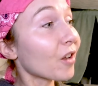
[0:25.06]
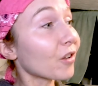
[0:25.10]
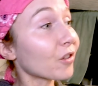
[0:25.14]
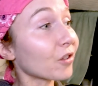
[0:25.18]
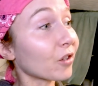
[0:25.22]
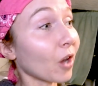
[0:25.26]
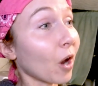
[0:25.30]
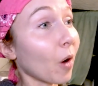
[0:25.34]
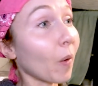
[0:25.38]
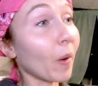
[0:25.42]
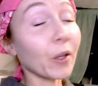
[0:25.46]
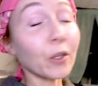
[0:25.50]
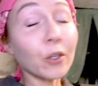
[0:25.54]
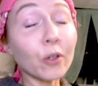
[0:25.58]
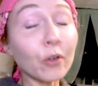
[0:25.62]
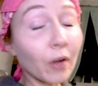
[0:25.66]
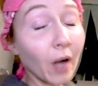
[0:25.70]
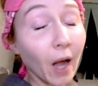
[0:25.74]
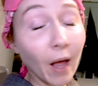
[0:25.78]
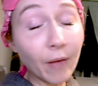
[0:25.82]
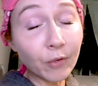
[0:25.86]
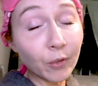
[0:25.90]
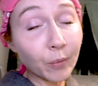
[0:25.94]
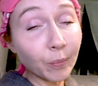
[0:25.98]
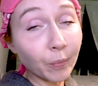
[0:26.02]
So, and you don't
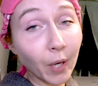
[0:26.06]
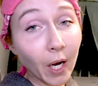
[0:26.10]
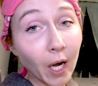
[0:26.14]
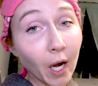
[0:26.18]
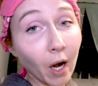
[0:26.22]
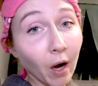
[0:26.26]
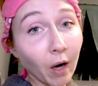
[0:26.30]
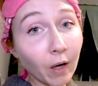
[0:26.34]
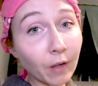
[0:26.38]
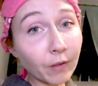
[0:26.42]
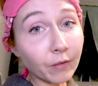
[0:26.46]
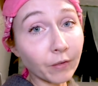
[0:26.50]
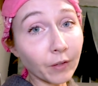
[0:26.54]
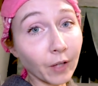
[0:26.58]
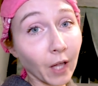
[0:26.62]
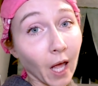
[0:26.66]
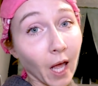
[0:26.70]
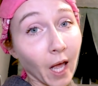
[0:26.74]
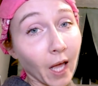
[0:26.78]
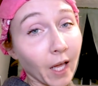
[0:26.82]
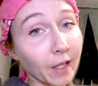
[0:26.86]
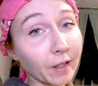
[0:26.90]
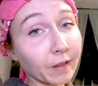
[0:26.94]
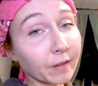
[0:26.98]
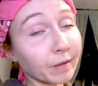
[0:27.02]
have to pray hard for
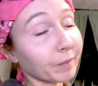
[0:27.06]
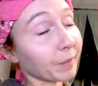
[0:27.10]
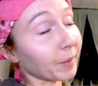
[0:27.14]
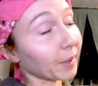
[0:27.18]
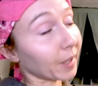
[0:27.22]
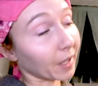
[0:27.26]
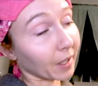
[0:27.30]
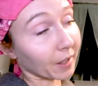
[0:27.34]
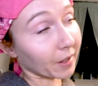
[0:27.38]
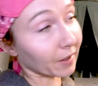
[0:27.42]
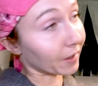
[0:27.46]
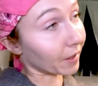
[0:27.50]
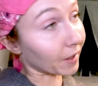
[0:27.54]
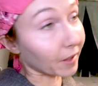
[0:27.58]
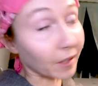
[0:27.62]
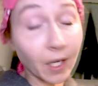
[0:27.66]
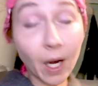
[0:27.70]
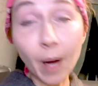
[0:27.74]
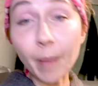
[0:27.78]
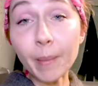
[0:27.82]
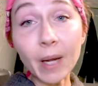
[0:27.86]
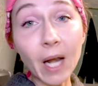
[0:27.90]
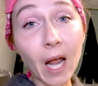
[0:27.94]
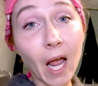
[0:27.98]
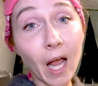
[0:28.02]
that, because it's
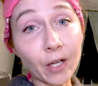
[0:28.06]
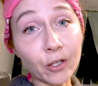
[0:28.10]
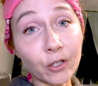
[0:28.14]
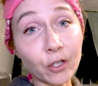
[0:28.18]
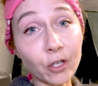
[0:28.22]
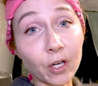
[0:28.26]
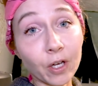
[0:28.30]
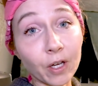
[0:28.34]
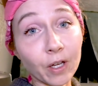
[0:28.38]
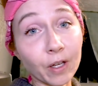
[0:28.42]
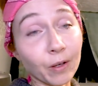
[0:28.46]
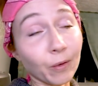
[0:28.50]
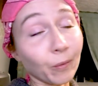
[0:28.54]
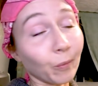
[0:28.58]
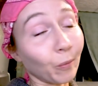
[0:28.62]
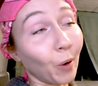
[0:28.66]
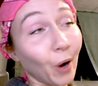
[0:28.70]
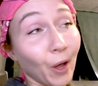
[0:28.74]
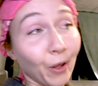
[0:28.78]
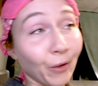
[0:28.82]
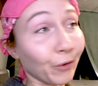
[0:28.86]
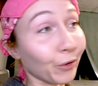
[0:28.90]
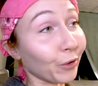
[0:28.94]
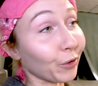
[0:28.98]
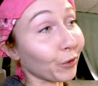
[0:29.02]
coming at you
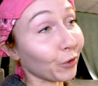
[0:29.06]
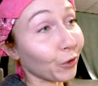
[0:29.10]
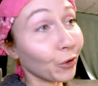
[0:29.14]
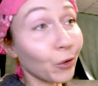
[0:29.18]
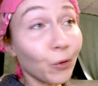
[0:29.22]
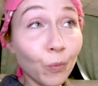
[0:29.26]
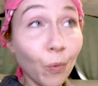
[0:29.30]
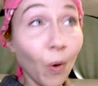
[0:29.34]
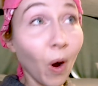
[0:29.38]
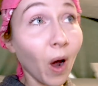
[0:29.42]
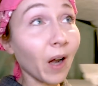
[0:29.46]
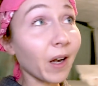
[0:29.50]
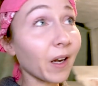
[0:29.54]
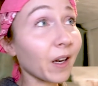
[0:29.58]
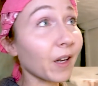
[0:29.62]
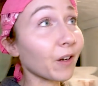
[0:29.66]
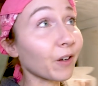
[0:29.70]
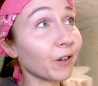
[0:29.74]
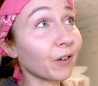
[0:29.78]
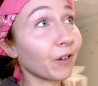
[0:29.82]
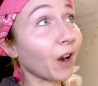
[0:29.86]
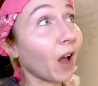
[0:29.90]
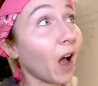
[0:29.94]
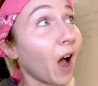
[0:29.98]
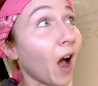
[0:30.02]
whether you want it
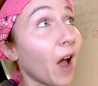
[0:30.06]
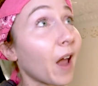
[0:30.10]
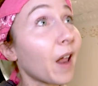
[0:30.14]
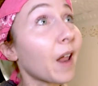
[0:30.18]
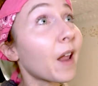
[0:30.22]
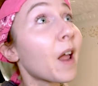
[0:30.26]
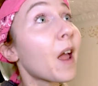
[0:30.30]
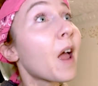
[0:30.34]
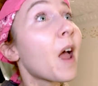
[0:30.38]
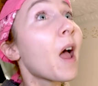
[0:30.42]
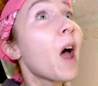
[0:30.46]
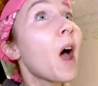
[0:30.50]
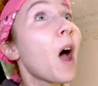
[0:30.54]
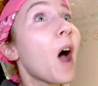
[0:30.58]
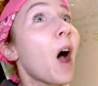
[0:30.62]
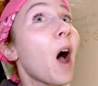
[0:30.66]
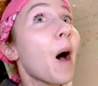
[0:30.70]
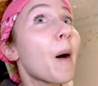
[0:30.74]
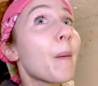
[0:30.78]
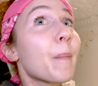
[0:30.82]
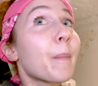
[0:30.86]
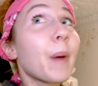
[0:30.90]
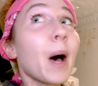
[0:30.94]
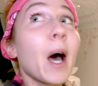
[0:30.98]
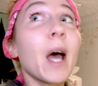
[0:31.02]
or not.
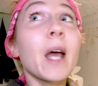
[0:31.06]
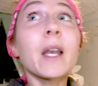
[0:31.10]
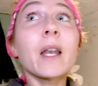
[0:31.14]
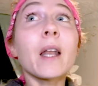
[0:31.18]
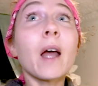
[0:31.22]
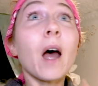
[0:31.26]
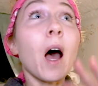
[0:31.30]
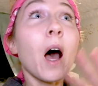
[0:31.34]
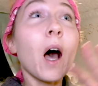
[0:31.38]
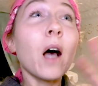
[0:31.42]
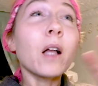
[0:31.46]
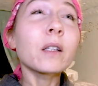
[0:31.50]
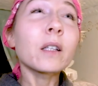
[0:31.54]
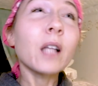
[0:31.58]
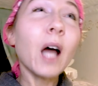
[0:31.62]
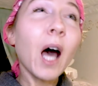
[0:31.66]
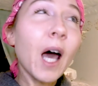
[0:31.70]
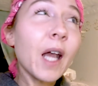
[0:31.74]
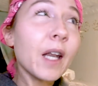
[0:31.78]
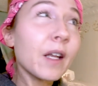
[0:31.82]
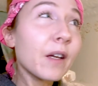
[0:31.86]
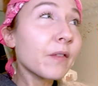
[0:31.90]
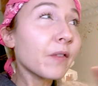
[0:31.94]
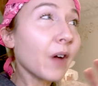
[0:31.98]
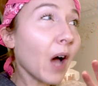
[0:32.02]
But a
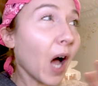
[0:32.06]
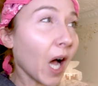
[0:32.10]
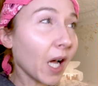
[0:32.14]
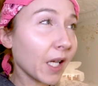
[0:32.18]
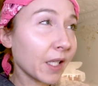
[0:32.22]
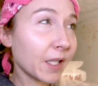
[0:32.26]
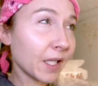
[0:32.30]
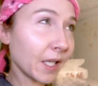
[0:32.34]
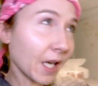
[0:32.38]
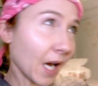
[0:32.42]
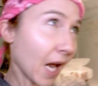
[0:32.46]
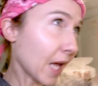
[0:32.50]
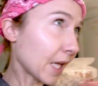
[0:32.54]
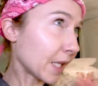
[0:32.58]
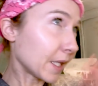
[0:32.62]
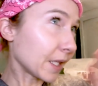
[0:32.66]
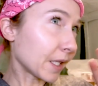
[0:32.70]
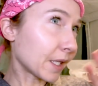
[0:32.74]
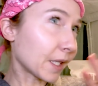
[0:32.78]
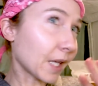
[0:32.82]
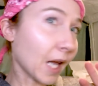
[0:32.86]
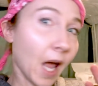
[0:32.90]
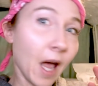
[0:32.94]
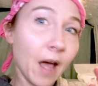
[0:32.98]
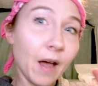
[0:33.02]
lot of odds and
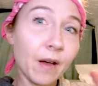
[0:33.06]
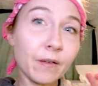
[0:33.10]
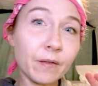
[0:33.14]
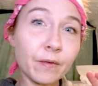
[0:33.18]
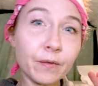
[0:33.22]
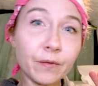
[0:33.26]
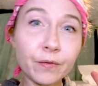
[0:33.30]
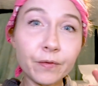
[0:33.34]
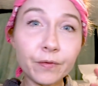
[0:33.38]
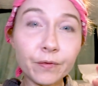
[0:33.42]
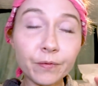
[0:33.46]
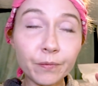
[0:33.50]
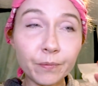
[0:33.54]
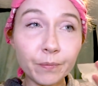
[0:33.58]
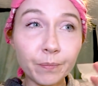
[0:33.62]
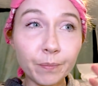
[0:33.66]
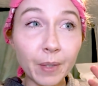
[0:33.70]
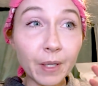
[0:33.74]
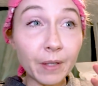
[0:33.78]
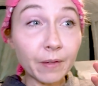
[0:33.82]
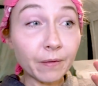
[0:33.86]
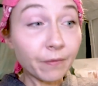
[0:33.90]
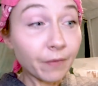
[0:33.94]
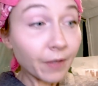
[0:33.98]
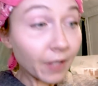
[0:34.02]
ends have
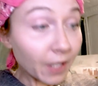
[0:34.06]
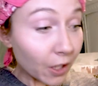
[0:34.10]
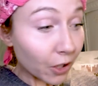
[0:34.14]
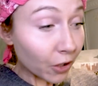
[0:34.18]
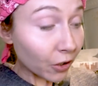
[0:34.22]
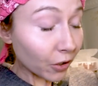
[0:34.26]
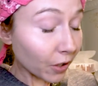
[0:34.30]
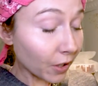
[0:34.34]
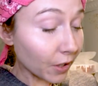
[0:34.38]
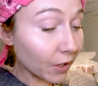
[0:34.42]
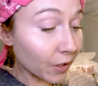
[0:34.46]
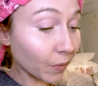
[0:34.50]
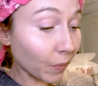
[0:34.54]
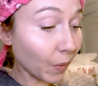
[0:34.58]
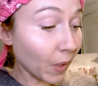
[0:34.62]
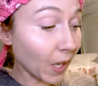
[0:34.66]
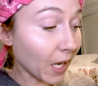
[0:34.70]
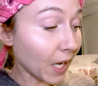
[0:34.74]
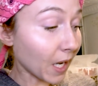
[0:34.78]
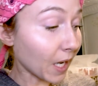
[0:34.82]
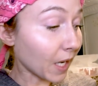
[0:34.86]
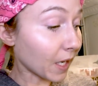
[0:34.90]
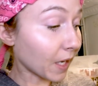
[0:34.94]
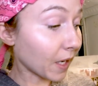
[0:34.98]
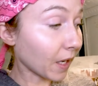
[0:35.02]
been finished this
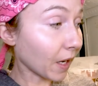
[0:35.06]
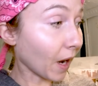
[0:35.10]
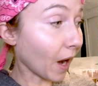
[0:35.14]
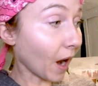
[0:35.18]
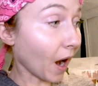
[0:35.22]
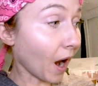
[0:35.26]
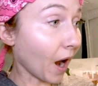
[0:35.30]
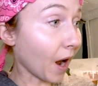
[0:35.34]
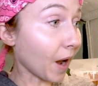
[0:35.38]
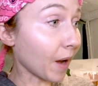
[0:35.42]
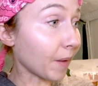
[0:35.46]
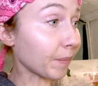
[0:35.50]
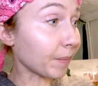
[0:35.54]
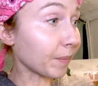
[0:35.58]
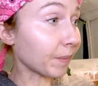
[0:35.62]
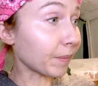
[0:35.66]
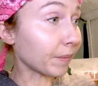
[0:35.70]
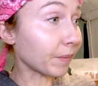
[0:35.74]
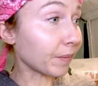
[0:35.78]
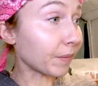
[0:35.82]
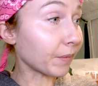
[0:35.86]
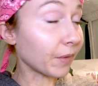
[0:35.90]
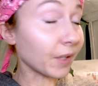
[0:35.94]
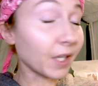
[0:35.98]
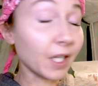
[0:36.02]
week.
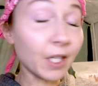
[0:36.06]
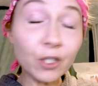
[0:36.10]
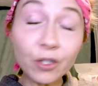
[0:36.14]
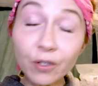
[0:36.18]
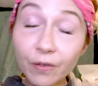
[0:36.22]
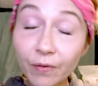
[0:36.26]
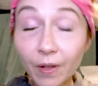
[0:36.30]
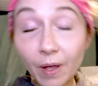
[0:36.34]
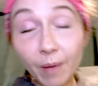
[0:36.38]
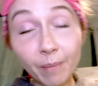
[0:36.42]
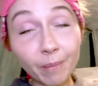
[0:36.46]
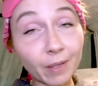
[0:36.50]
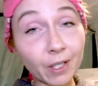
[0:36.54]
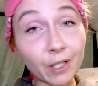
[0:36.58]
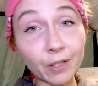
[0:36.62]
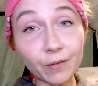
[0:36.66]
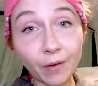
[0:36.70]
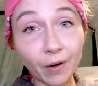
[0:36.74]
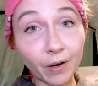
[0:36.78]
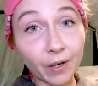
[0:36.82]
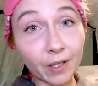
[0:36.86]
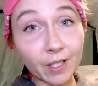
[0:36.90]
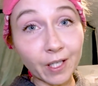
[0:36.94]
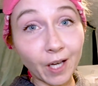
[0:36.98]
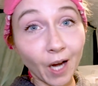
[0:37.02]
Um, Each of them is
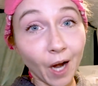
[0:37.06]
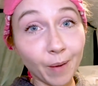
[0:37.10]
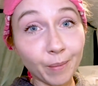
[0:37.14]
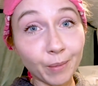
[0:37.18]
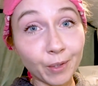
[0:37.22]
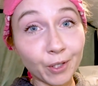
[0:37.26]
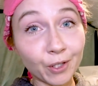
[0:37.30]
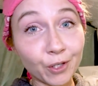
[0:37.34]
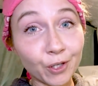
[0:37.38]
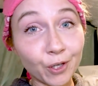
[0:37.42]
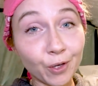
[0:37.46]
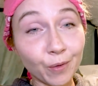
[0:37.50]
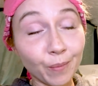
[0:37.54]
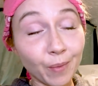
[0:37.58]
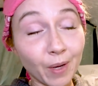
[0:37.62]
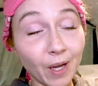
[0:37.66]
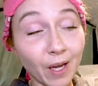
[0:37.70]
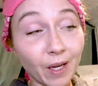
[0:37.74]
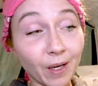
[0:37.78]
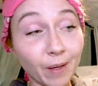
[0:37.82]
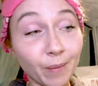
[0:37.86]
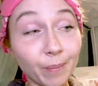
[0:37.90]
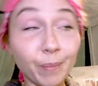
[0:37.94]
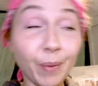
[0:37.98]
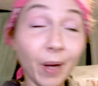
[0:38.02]
very time
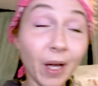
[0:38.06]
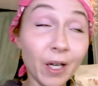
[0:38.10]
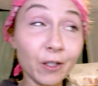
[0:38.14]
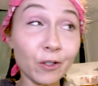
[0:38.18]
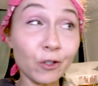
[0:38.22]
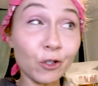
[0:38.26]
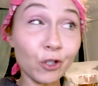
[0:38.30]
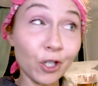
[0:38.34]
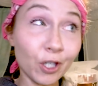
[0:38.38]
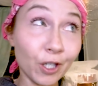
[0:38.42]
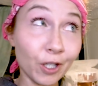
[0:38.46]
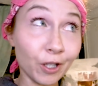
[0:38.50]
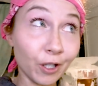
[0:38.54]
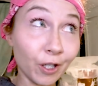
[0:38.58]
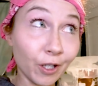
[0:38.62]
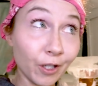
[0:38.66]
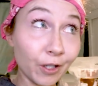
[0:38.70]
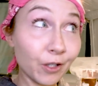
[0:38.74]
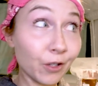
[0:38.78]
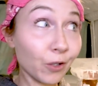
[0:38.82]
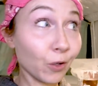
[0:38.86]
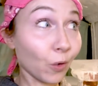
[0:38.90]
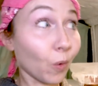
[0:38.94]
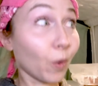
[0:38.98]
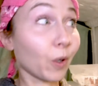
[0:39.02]
consuming, but she
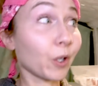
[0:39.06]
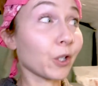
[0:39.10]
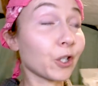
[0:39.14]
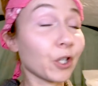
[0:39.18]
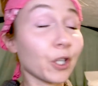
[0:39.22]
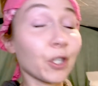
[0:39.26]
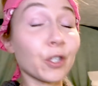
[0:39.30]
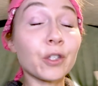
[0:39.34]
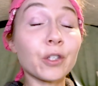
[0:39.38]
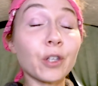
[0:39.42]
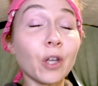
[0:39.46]
looks gorgeous.